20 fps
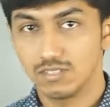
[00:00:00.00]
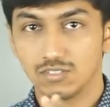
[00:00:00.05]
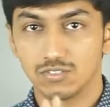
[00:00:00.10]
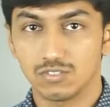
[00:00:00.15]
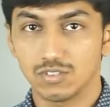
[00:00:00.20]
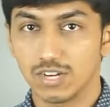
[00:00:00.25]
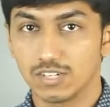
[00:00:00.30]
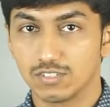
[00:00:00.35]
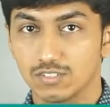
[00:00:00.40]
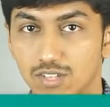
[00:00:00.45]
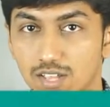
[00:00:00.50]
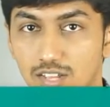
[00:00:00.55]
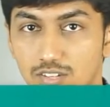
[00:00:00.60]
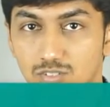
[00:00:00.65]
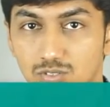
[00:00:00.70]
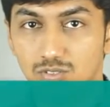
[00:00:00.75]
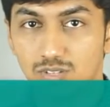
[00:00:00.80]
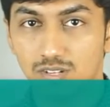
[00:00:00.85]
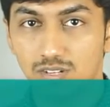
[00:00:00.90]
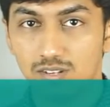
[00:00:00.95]

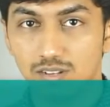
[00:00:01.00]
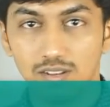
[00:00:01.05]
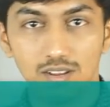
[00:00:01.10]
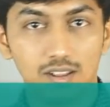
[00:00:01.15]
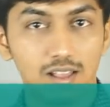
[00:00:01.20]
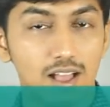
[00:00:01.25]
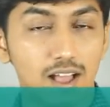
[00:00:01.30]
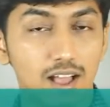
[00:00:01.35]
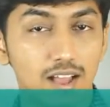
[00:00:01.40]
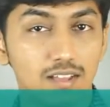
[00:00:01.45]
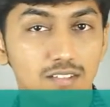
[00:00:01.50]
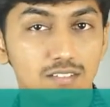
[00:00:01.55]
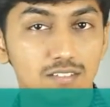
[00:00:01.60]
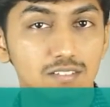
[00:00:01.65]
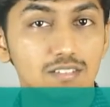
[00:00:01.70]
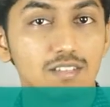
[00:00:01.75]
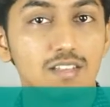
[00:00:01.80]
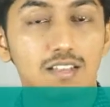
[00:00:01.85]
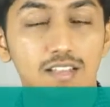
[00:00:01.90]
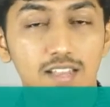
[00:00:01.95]
transactional, and
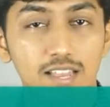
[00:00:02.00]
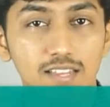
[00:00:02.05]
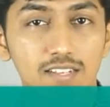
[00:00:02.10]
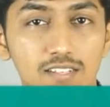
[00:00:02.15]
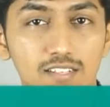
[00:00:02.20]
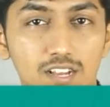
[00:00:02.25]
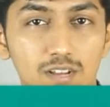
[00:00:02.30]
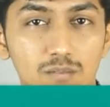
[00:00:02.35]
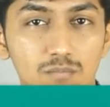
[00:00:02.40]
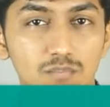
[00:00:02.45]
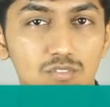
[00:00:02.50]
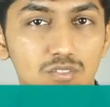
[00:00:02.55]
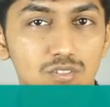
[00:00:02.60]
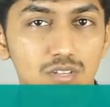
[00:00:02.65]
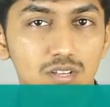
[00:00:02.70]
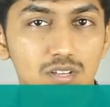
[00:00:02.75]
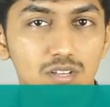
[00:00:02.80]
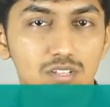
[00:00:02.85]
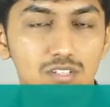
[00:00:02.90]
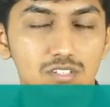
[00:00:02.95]
again comes
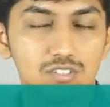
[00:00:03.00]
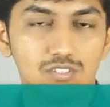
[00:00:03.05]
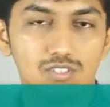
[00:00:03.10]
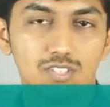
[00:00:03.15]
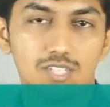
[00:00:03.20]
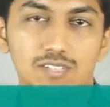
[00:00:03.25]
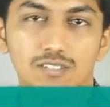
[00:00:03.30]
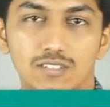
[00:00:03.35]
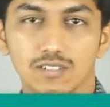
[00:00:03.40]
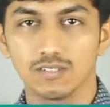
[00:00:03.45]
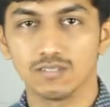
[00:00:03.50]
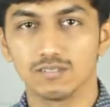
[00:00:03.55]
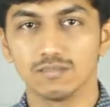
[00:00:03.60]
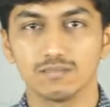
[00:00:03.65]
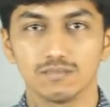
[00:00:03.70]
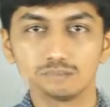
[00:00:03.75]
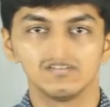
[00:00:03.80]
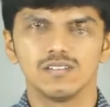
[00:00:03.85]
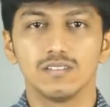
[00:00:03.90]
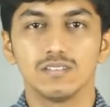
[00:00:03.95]
general.
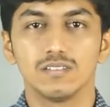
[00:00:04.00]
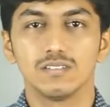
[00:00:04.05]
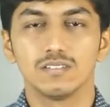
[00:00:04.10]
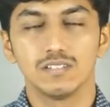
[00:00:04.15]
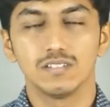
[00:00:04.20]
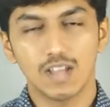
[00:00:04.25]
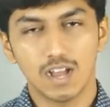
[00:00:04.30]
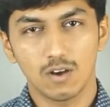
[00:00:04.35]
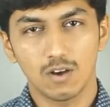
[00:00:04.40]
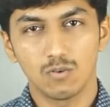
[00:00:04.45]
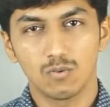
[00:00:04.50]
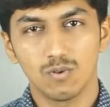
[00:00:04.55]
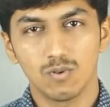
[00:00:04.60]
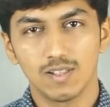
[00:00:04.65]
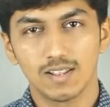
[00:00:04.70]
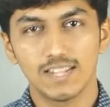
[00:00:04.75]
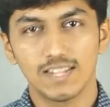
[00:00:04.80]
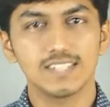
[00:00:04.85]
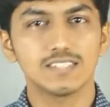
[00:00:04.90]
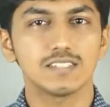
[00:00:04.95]
Now,
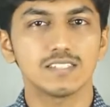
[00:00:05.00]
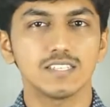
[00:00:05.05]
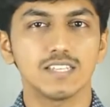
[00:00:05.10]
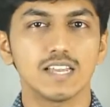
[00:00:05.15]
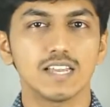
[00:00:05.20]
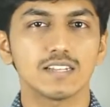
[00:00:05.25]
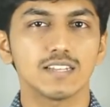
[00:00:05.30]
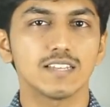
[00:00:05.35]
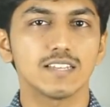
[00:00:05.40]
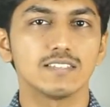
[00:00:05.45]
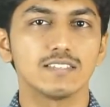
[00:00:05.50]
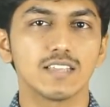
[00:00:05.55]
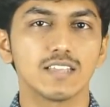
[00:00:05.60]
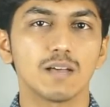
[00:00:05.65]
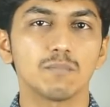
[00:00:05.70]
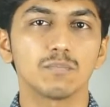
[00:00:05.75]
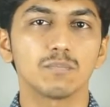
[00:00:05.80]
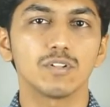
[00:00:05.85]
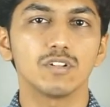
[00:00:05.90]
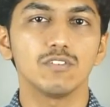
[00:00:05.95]
let's see an
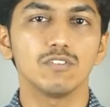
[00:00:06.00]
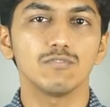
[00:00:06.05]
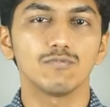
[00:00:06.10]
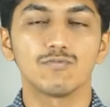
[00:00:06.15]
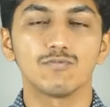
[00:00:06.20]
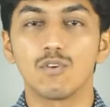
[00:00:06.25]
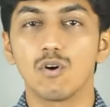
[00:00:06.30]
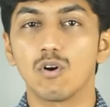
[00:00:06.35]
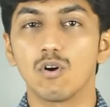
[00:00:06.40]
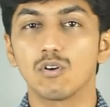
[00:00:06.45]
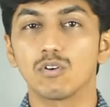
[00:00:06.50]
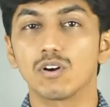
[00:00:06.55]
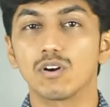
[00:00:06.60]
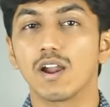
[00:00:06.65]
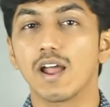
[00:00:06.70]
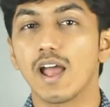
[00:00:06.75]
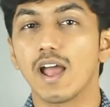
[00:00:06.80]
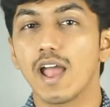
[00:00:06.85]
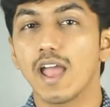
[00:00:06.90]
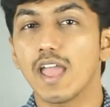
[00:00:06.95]
example for
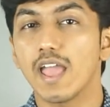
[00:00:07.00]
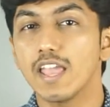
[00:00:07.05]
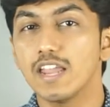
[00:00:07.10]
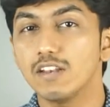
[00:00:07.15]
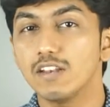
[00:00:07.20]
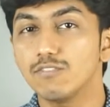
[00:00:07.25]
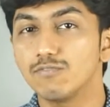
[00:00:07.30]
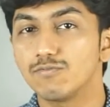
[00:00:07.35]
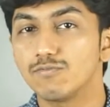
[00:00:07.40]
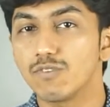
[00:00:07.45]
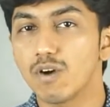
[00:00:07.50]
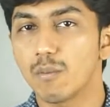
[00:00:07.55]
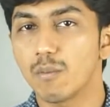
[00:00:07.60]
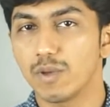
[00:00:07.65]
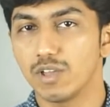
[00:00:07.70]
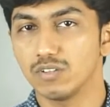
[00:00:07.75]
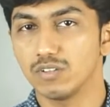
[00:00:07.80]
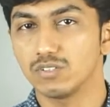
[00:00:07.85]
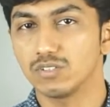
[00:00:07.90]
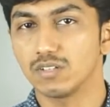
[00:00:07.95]

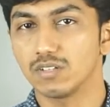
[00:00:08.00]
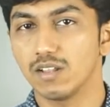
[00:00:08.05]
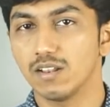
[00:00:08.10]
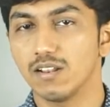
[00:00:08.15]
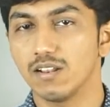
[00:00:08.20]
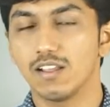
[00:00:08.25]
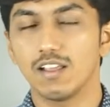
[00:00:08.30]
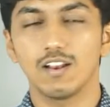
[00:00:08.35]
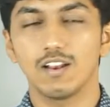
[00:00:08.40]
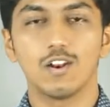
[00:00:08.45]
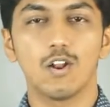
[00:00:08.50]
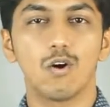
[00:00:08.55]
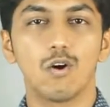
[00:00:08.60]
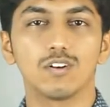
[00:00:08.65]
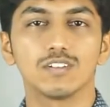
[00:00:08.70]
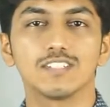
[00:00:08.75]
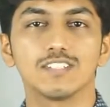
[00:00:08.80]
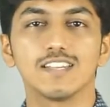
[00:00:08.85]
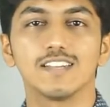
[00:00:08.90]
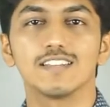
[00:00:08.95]
informational
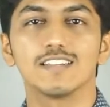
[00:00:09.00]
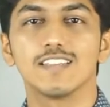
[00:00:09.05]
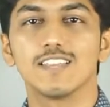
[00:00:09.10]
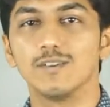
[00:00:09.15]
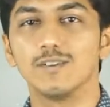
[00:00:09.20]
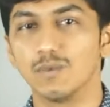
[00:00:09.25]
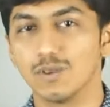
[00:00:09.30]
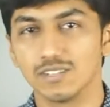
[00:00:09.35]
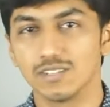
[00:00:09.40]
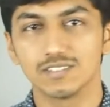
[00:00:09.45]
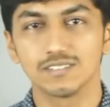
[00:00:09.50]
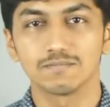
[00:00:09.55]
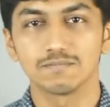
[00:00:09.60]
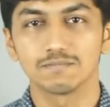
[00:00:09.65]
long tail keyword.